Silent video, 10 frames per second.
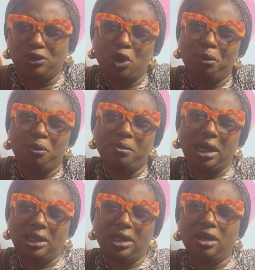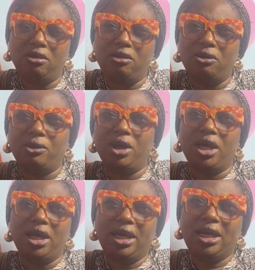Some people might think, oh,
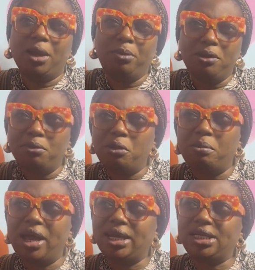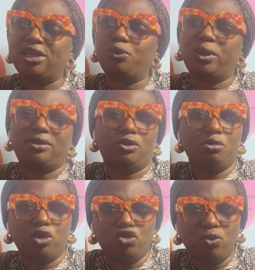they are being bombarded with so
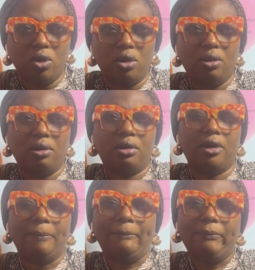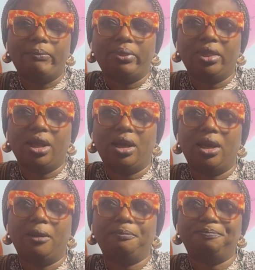much work.
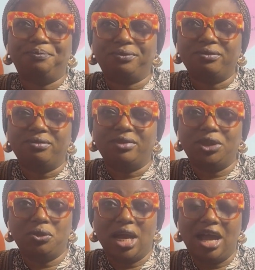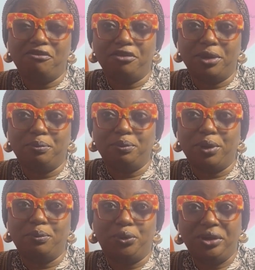They don't have
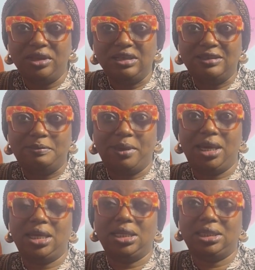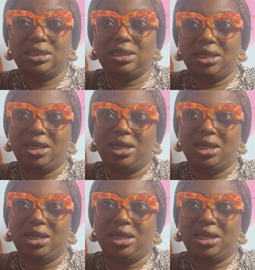a breathing space.